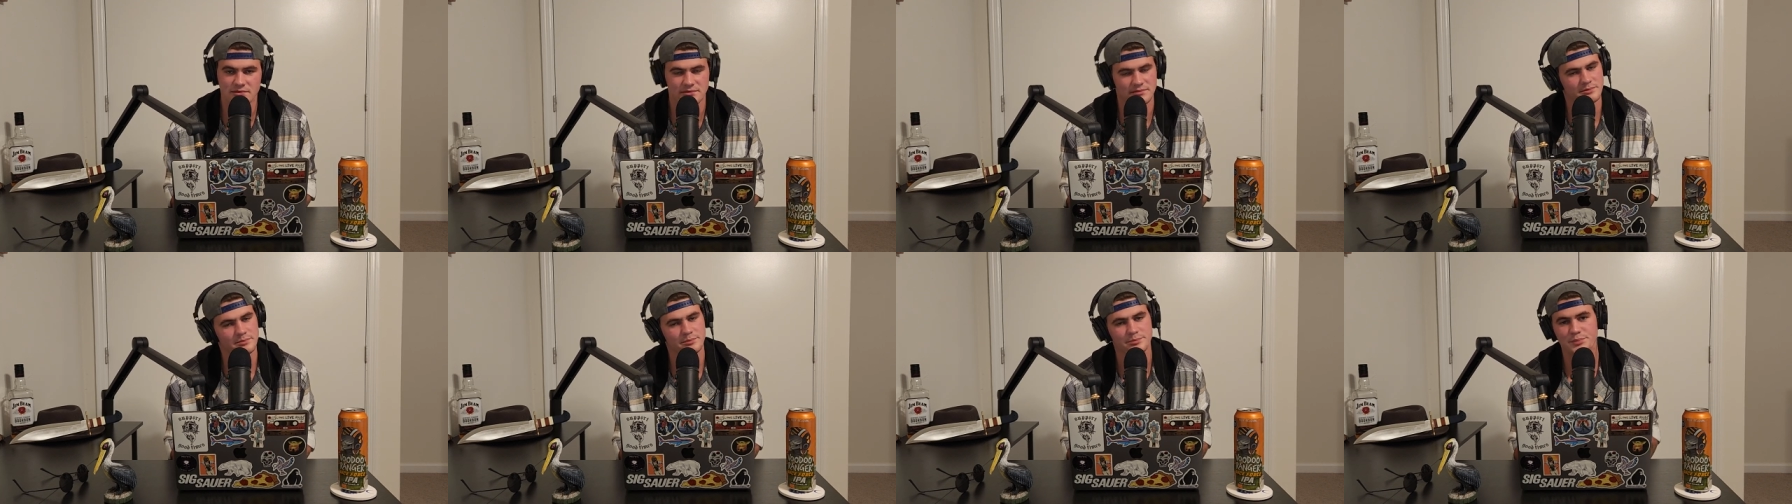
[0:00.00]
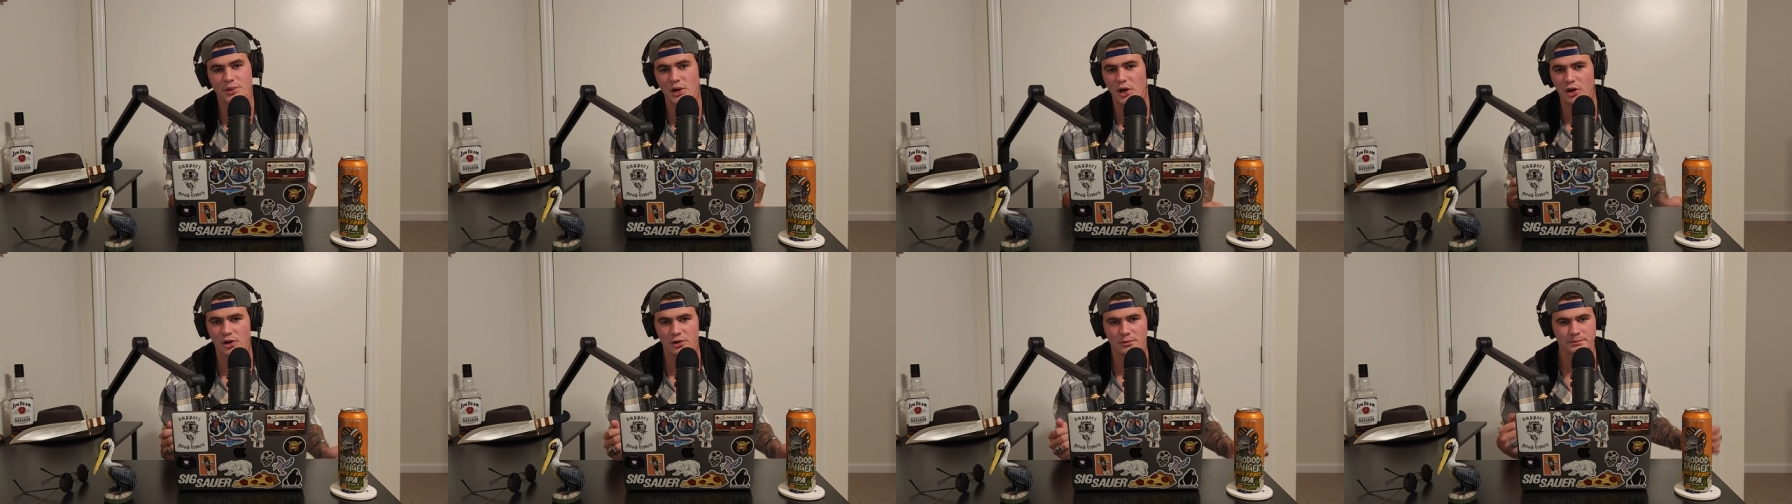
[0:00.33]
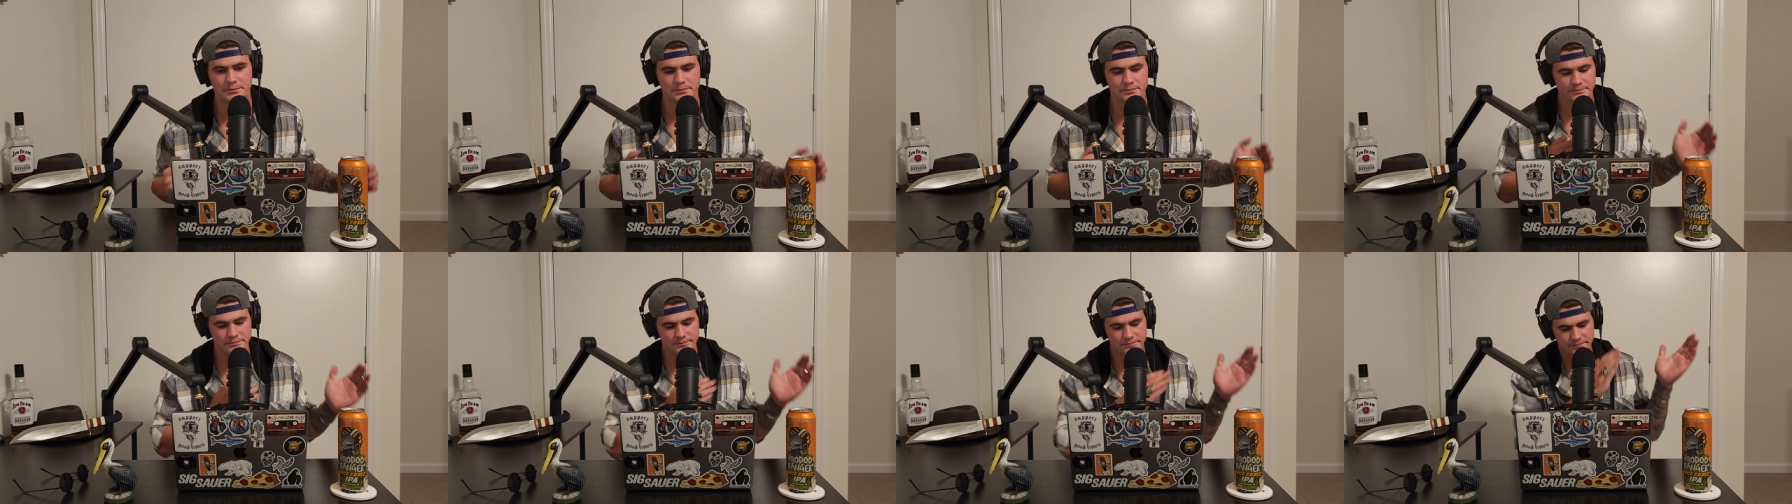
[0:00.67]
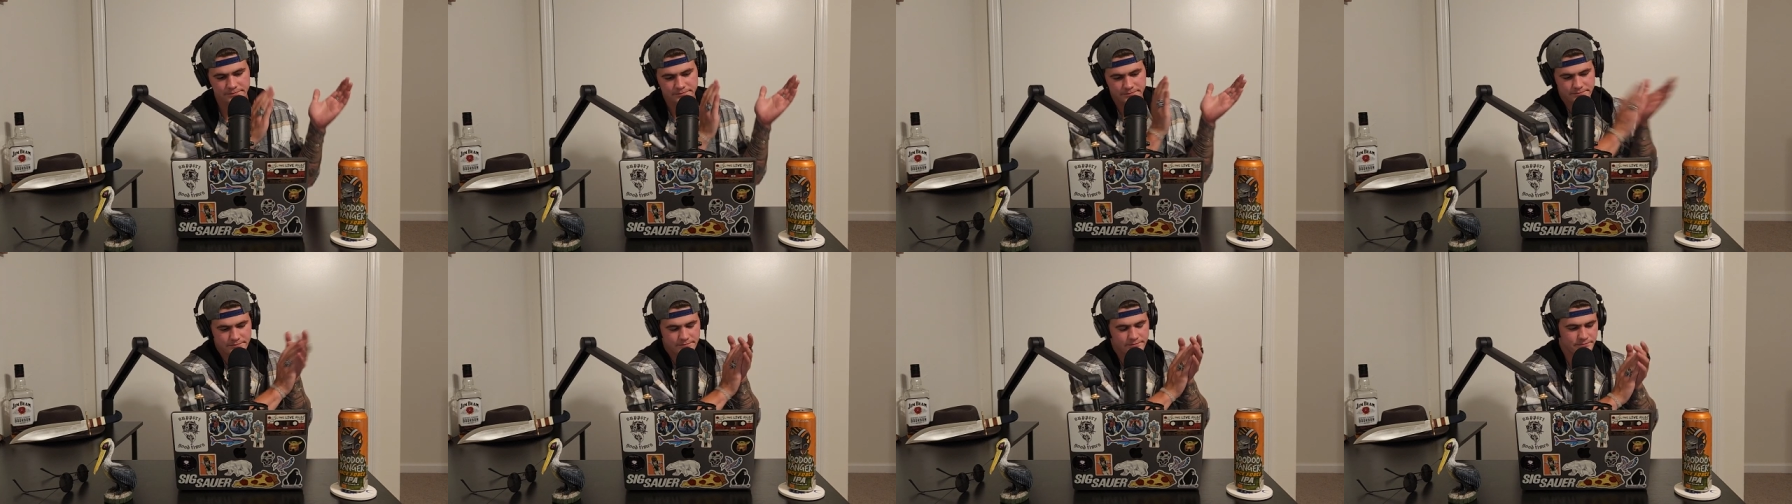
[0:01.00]
Boom.
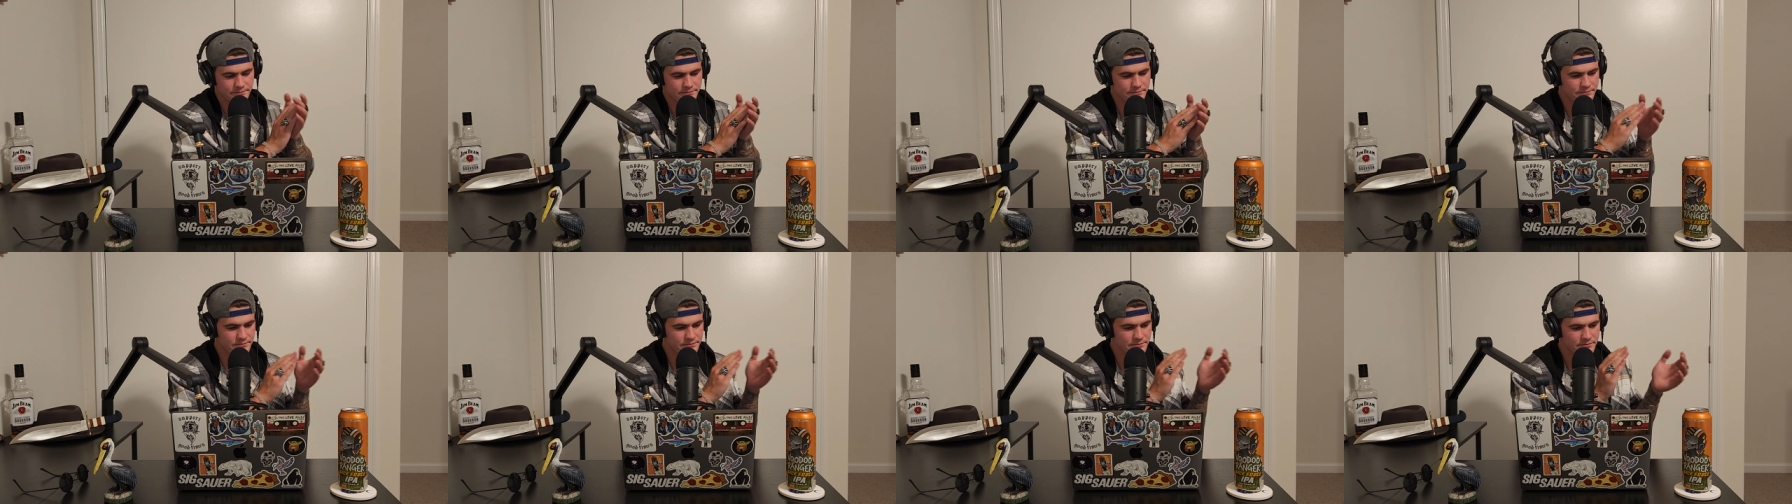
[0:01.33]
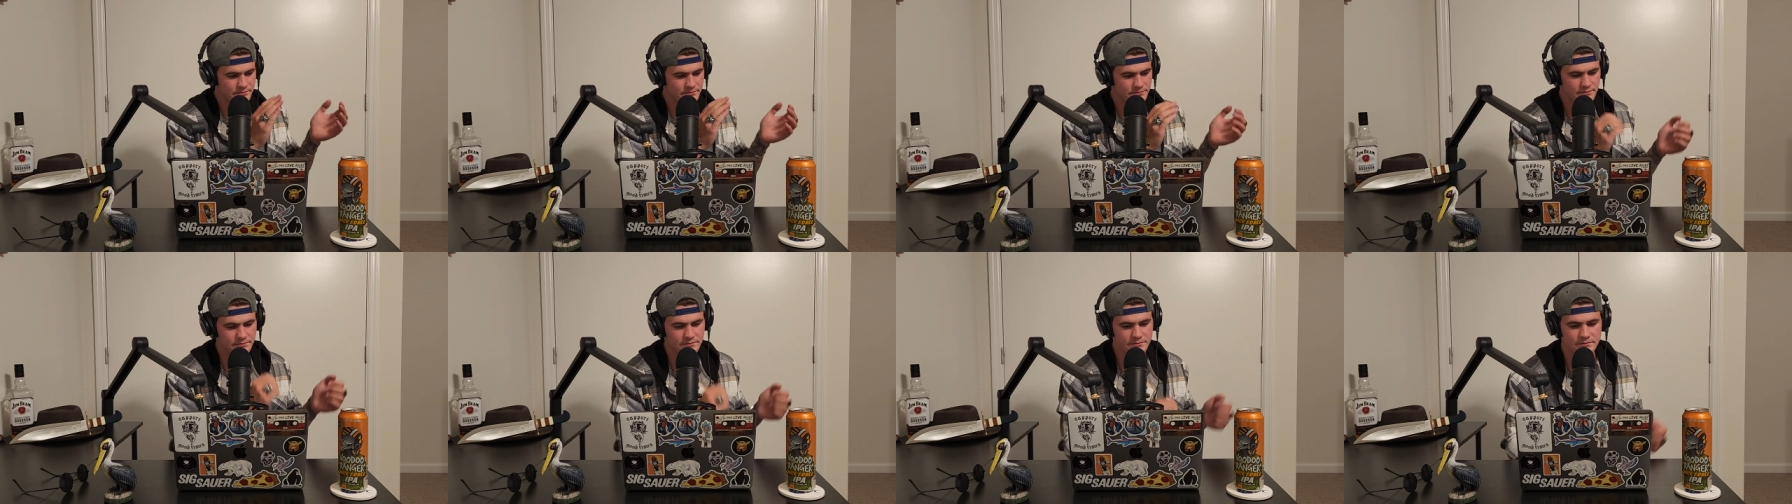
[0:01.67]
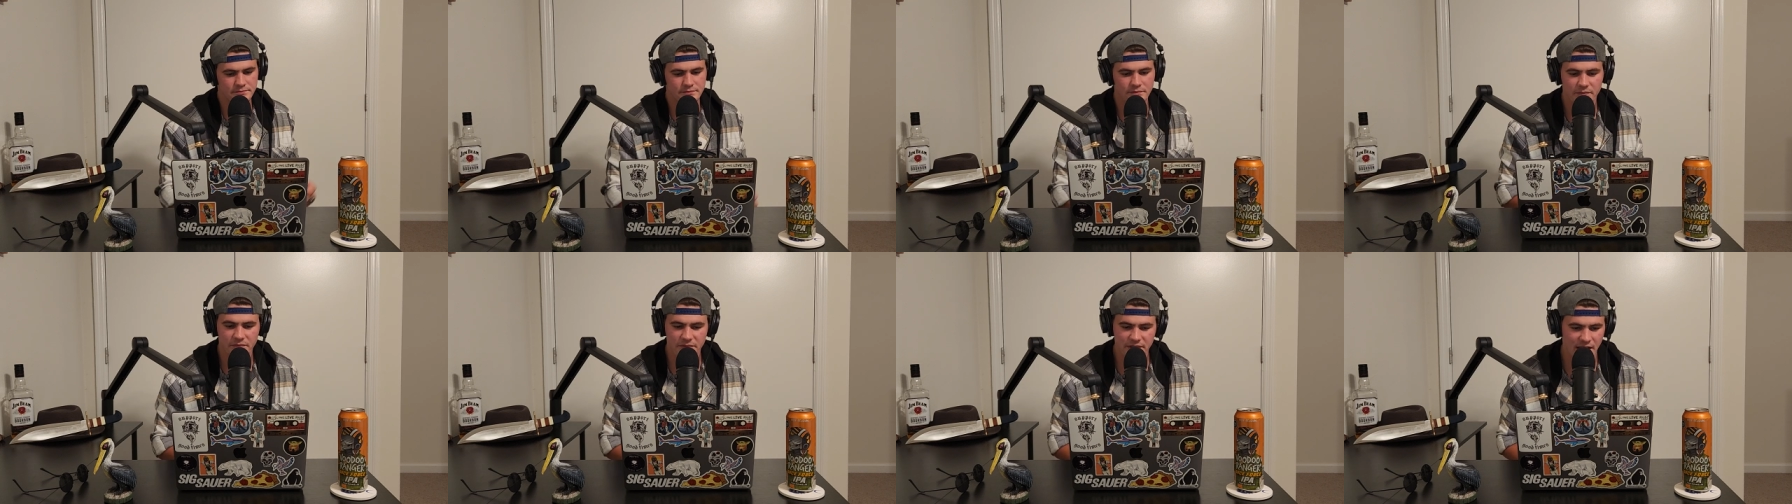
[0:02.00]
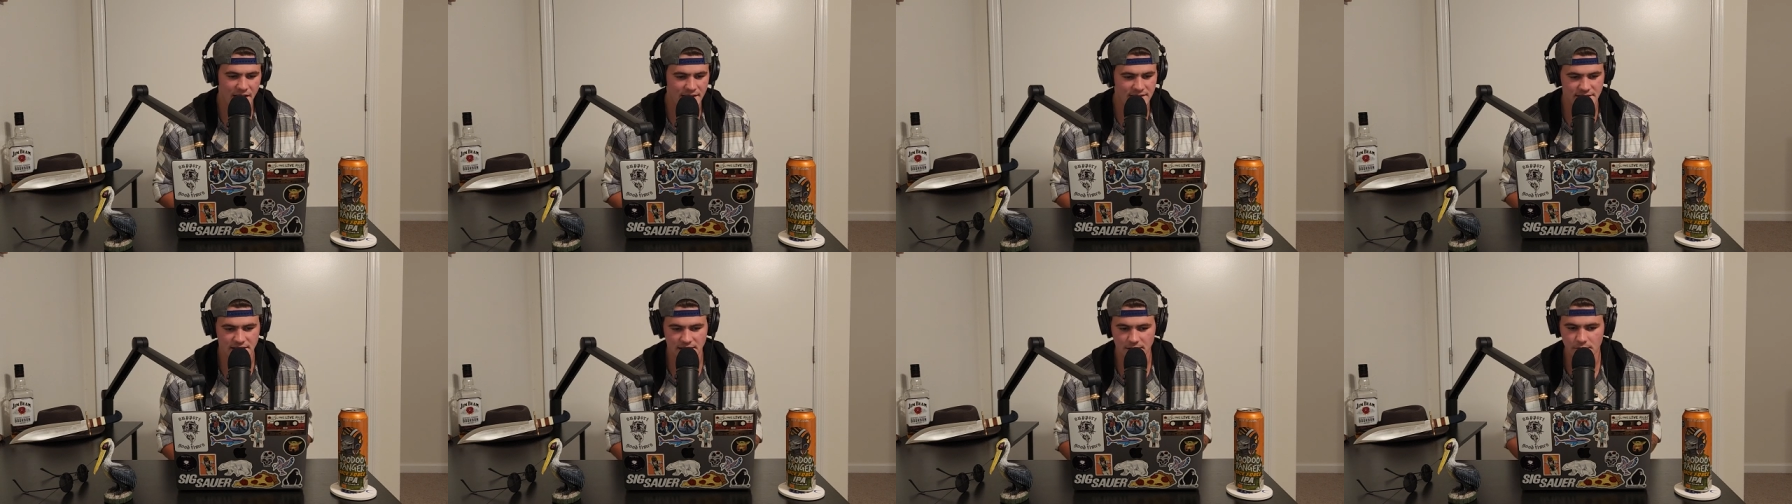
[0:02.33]
That's
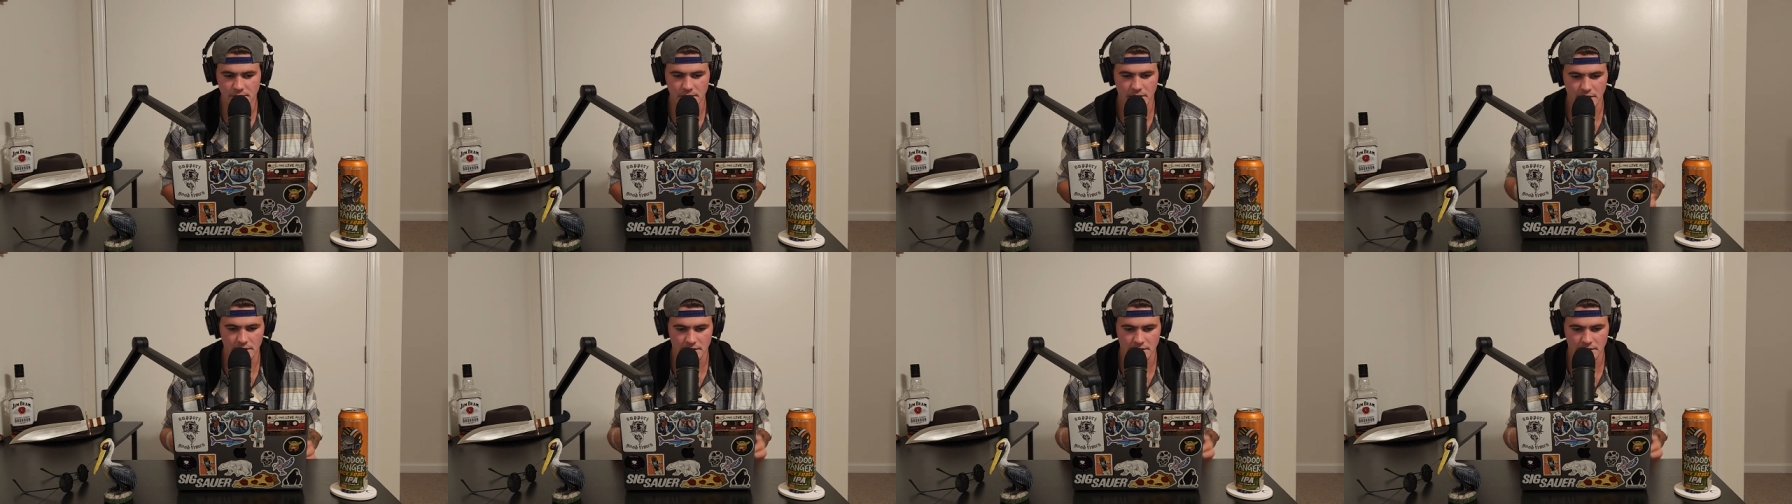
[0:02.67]
it, bro.